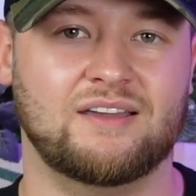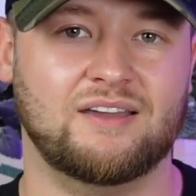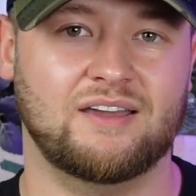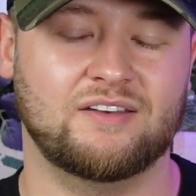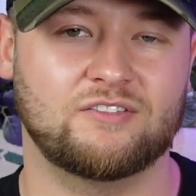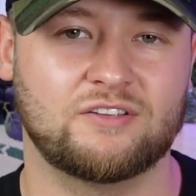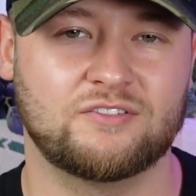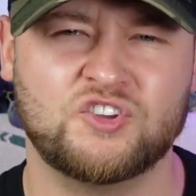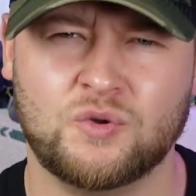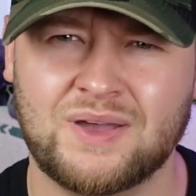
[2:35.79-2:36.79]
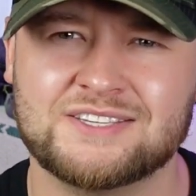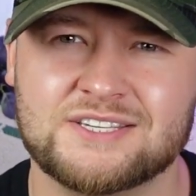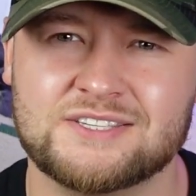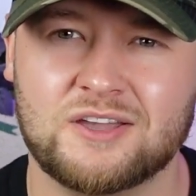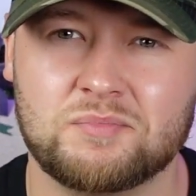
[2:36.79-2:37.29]
and 2
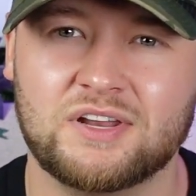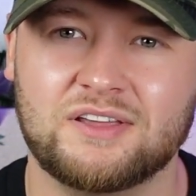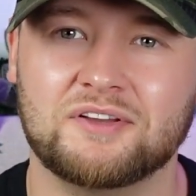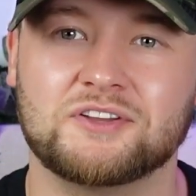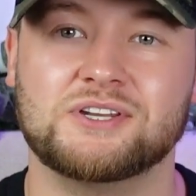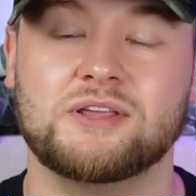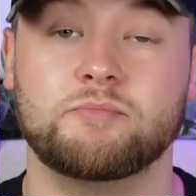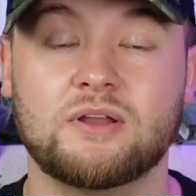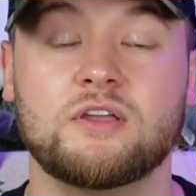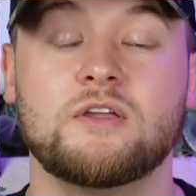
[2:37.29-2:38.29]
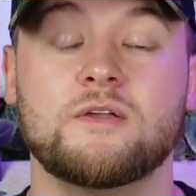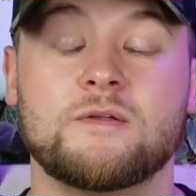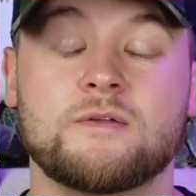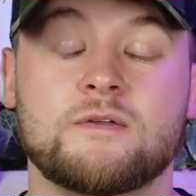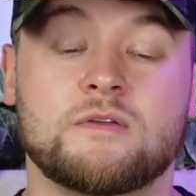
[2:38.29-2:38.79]
S's, I believe, actually. But
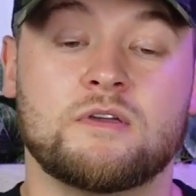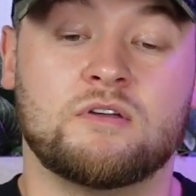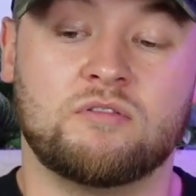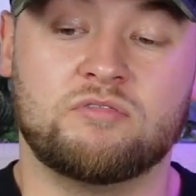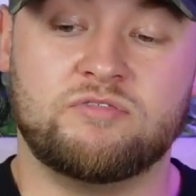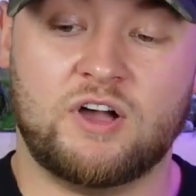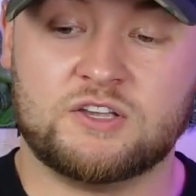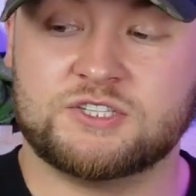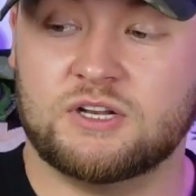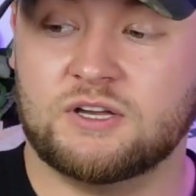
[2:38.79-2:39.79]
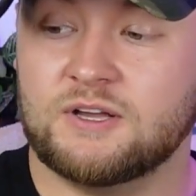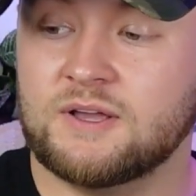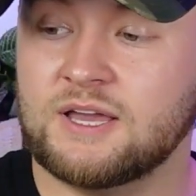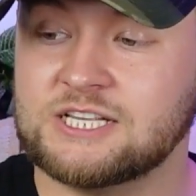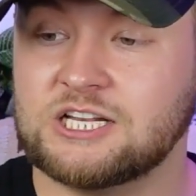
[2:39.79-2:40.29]
Vasana
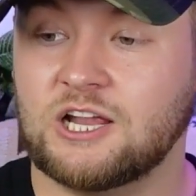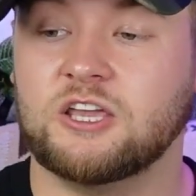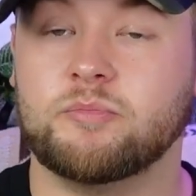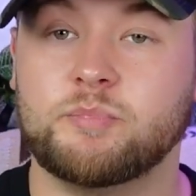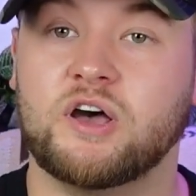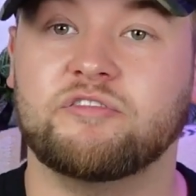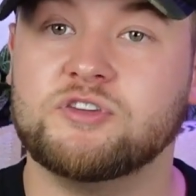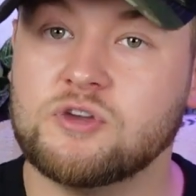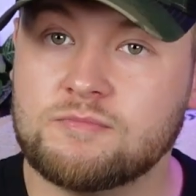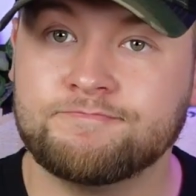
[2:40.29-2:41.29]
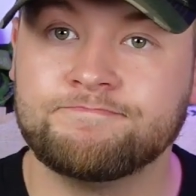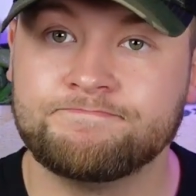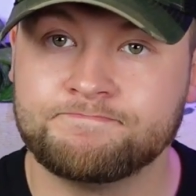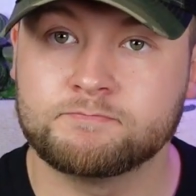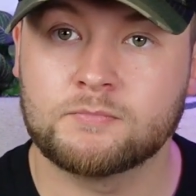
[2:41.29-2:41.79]
is like a perfume.
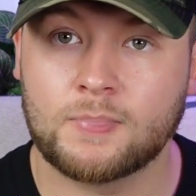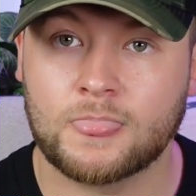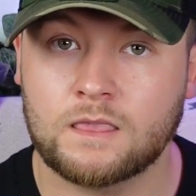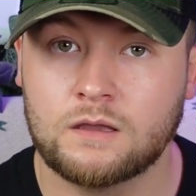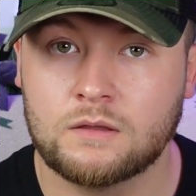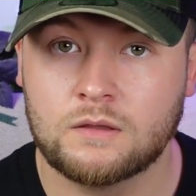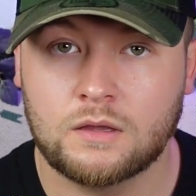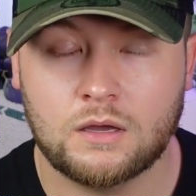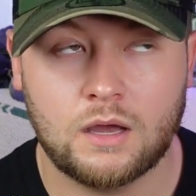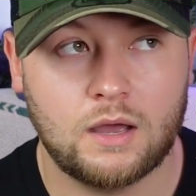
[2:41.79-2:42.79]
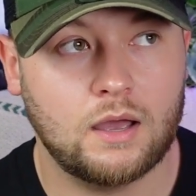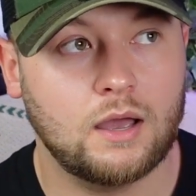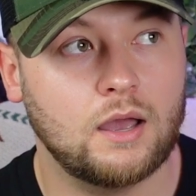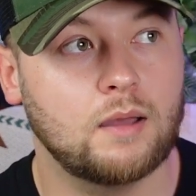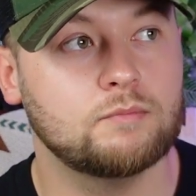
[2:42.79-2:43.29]

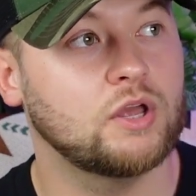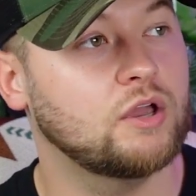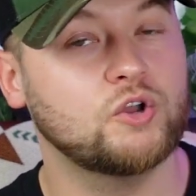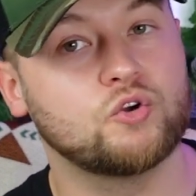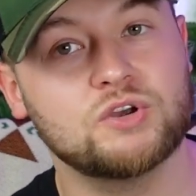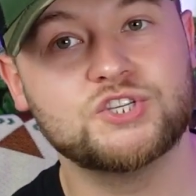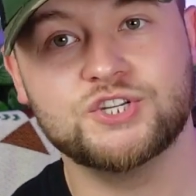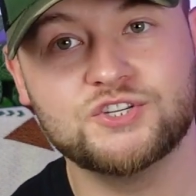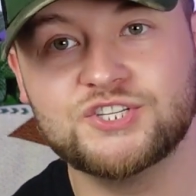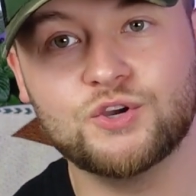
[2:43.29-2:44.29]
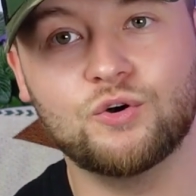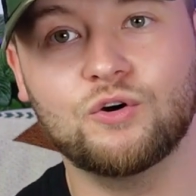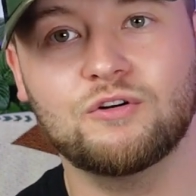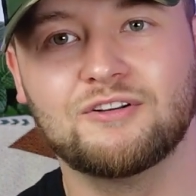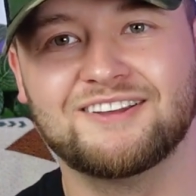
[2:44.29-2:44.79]
No, not Christian
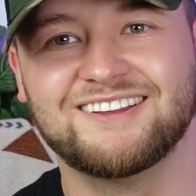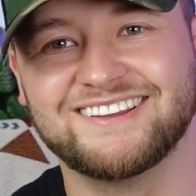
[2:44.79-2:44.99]
Dior.